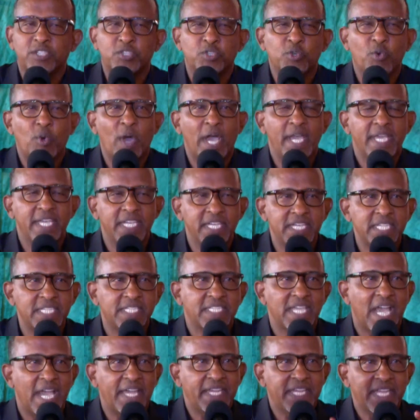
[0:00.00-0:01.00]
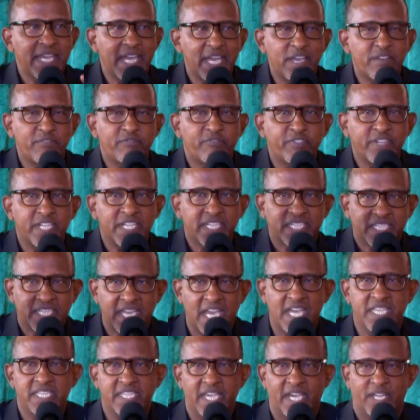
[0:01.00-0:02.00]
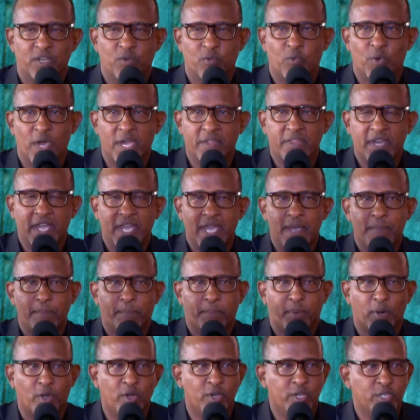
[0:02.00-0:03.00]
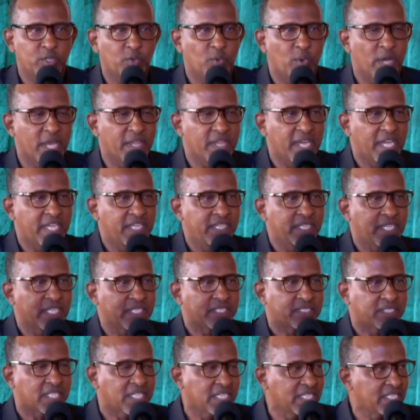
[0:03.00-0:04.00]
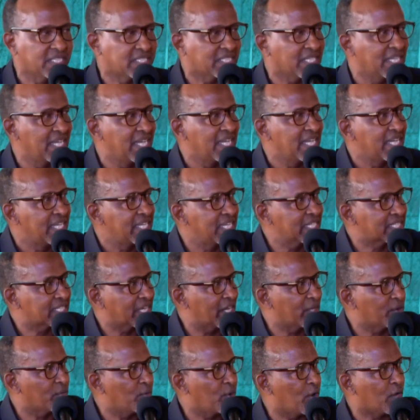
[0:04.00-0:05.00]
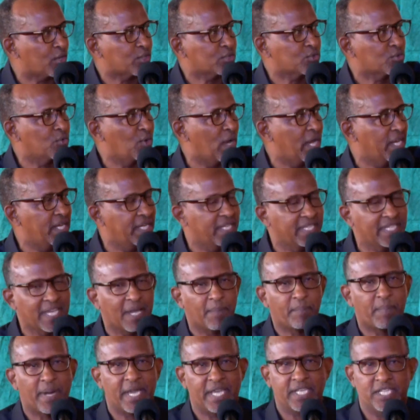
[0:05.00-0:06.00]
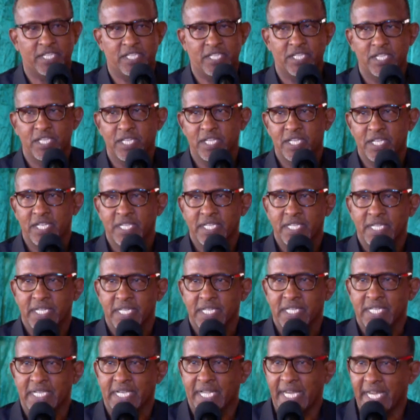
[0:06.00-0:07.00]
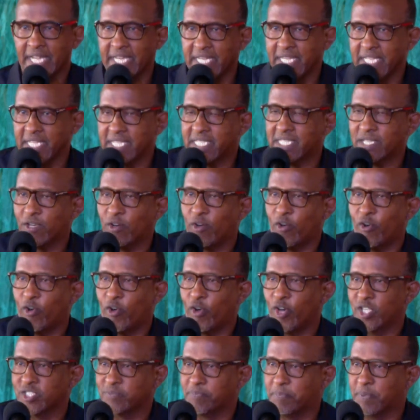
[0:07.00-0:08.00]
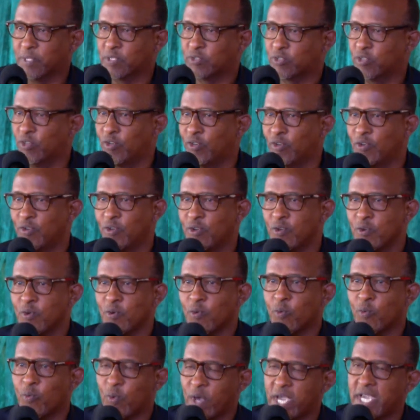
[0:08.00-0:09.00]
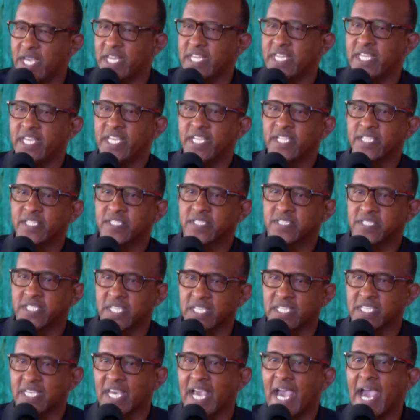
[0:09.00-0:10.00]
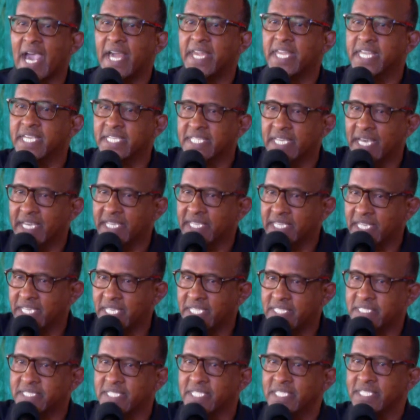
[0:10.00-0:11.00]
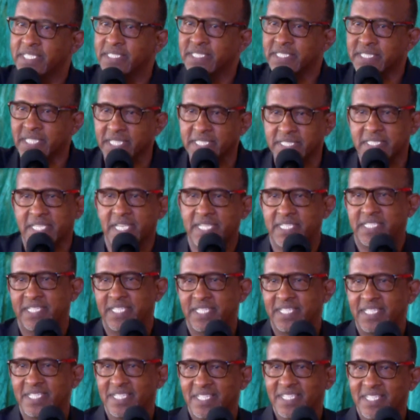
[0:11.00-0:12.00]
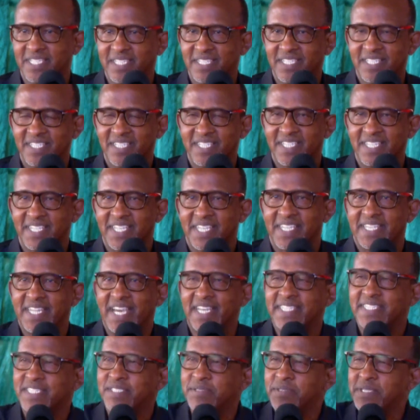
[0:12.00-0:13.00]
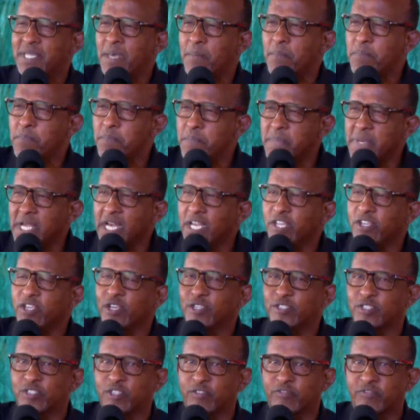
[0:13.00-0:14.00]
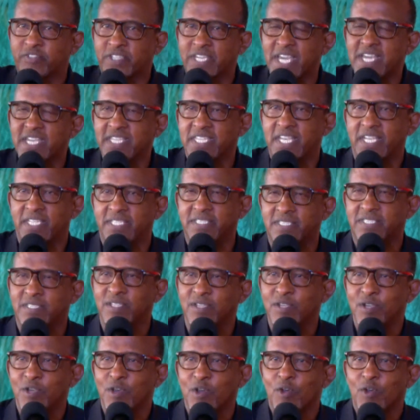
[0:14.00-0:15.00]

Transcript: sure each and every Kenyan, whether employed, whether in the streets, he can walk to a nearby clinic or hospital when he's sick and he can get treated. That the millions of Kenyans